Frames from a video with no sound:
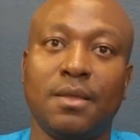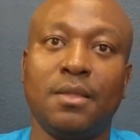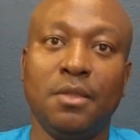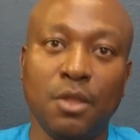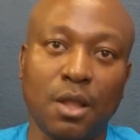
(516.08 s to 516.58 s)

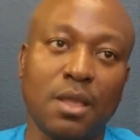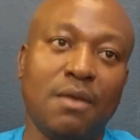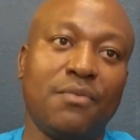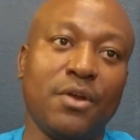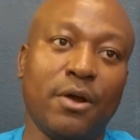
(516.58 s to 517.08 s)
Not
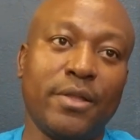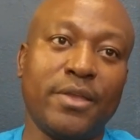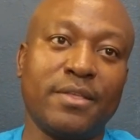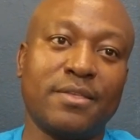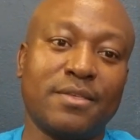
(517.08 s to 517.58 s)
every
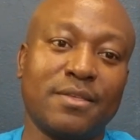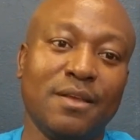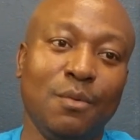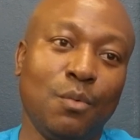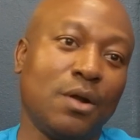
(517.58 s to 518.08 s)
audience
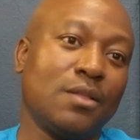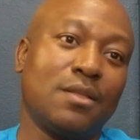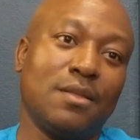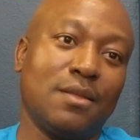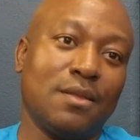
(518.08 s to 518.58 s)
want
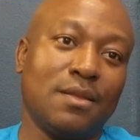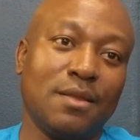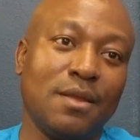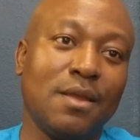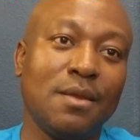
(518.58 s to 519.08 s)

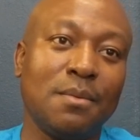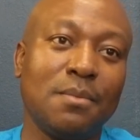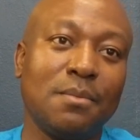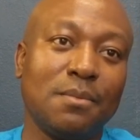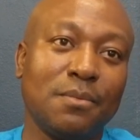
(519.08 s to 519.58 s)
a
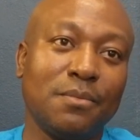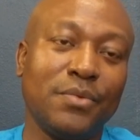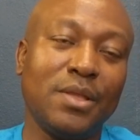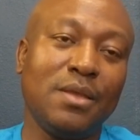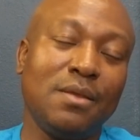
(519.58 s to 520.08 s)

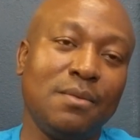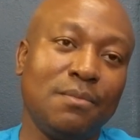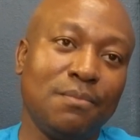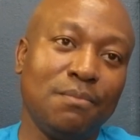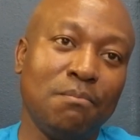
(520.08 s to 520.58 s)
really
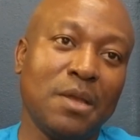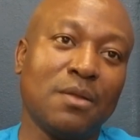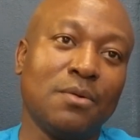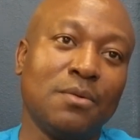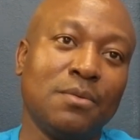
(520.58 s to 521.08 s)

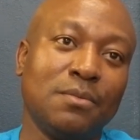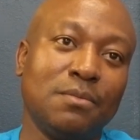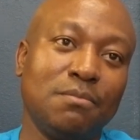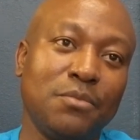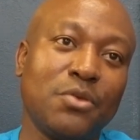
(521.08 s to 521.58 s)
mellow
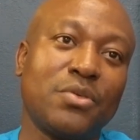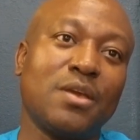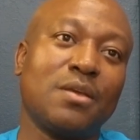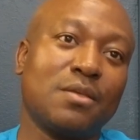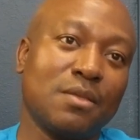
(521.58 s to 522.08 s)

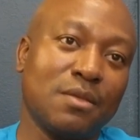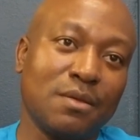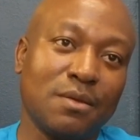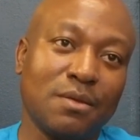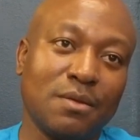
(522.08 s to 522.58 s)
music.
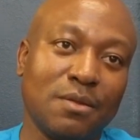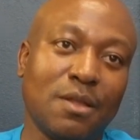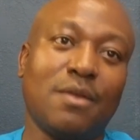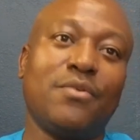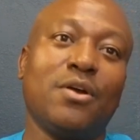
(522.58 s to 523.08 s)

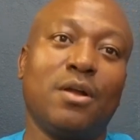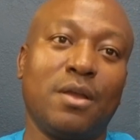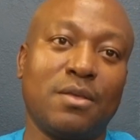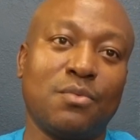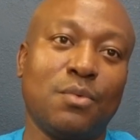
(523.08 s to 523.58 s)
Not every
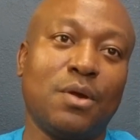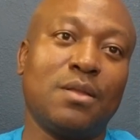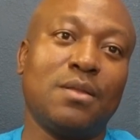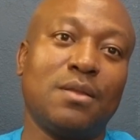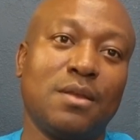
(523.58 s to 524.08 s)
audience
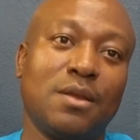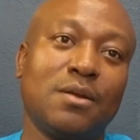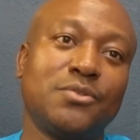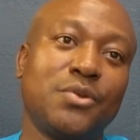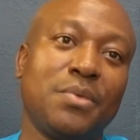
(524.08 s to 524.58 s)
want a
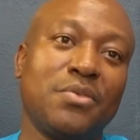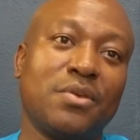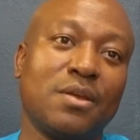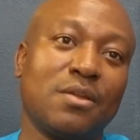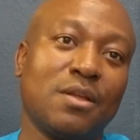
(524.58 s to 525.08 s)
country
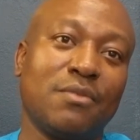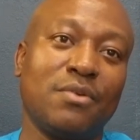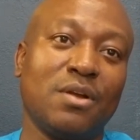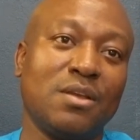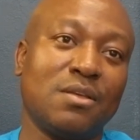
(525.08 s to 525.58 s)
music. Not
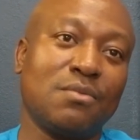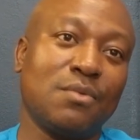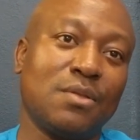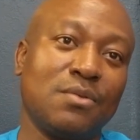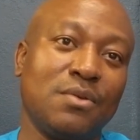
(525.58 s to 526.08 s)
every audience
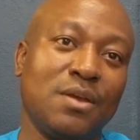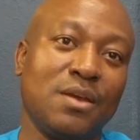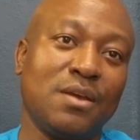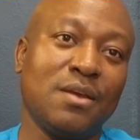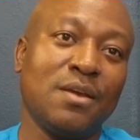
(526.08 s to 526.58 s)
want to
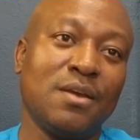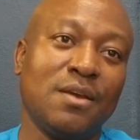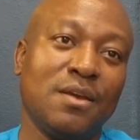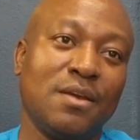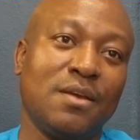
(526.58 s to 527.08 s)
hear
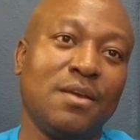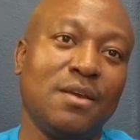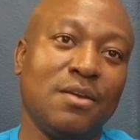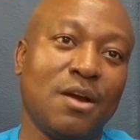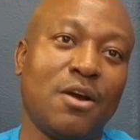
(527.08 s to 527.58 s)

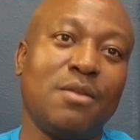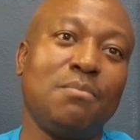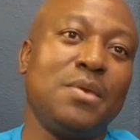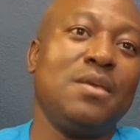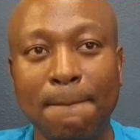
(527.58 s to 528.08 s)
a
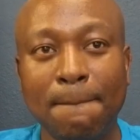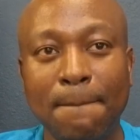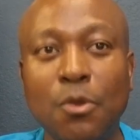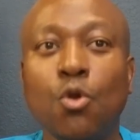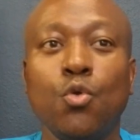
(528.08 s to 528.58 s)
R&B.
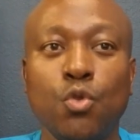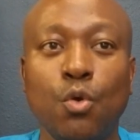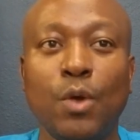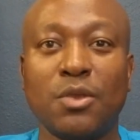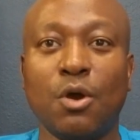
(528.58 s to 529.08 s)
You
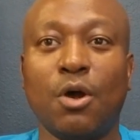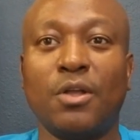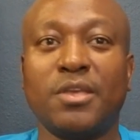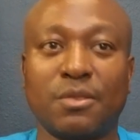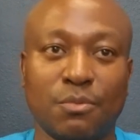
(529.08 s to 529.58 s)
know what your
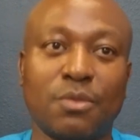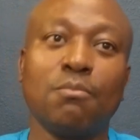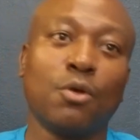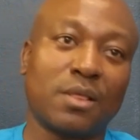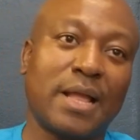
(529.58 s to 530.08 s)
audience was
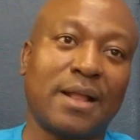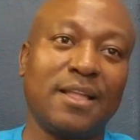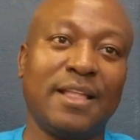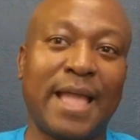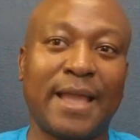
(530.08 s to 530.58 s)
most
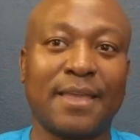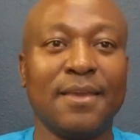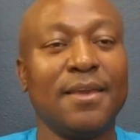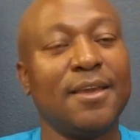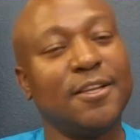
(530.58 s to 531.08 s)
likely like,
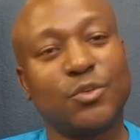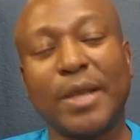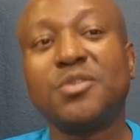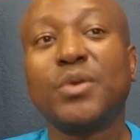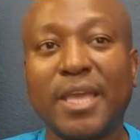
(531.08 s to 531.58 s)
and try
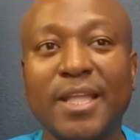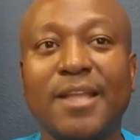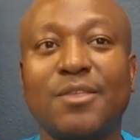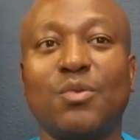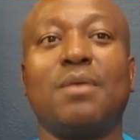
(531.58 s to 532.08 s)
to
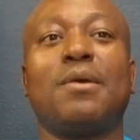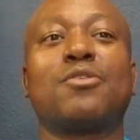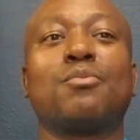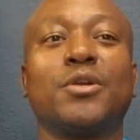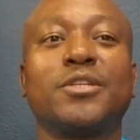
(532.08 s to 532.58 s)
cater to them
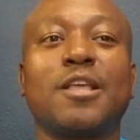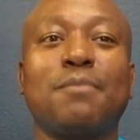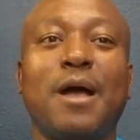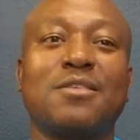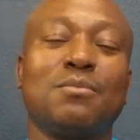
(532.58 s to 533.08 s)
as much as
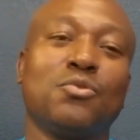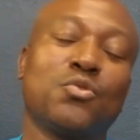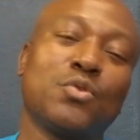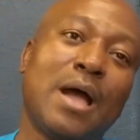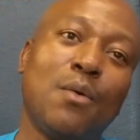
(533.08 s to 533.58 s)
possible.
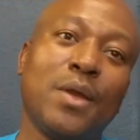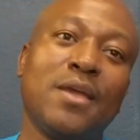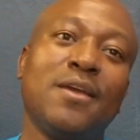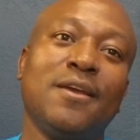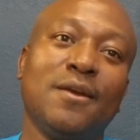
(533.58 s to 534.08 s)
So that
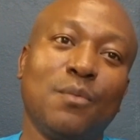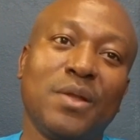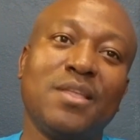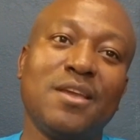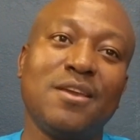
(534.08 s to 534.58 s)
way,
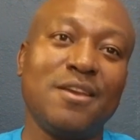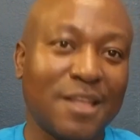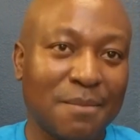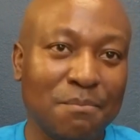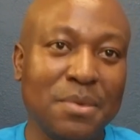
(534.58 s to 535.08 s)
when they hear
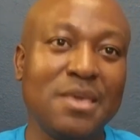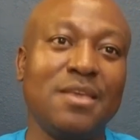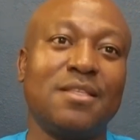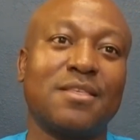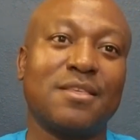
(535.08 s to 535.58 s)
that
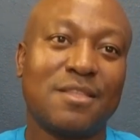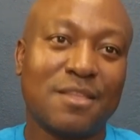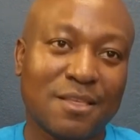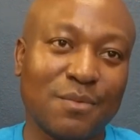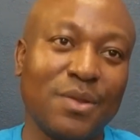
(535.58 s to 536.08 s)
beat, it
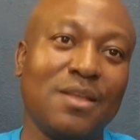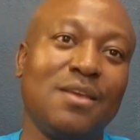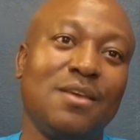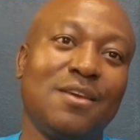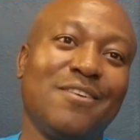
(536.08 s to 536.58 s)
doesn't
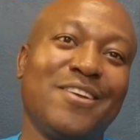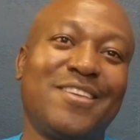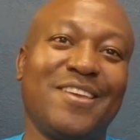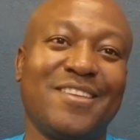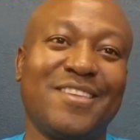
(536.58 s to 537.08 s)
really
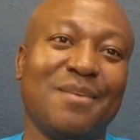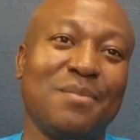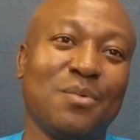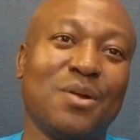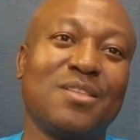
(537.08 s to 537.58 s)
irritate them
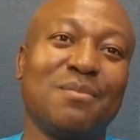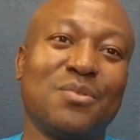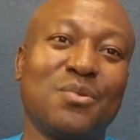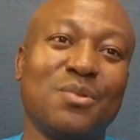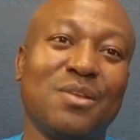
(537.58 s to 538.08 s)
and want them
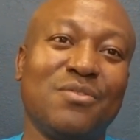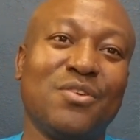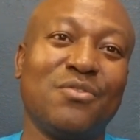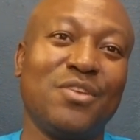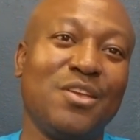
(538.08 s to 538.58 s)
to leave
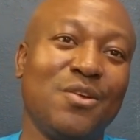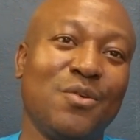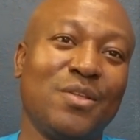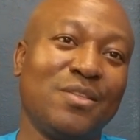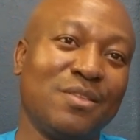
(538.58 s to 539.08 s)
your video.
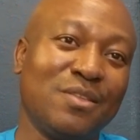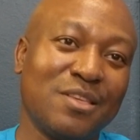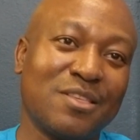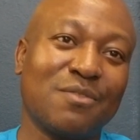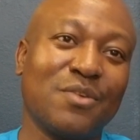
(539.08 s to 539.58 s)
And
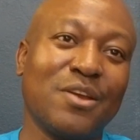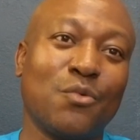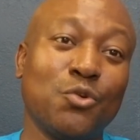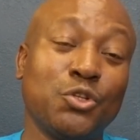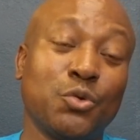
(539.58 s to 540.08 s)
this is very
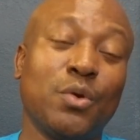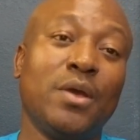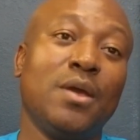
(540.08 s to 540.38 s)
crucial.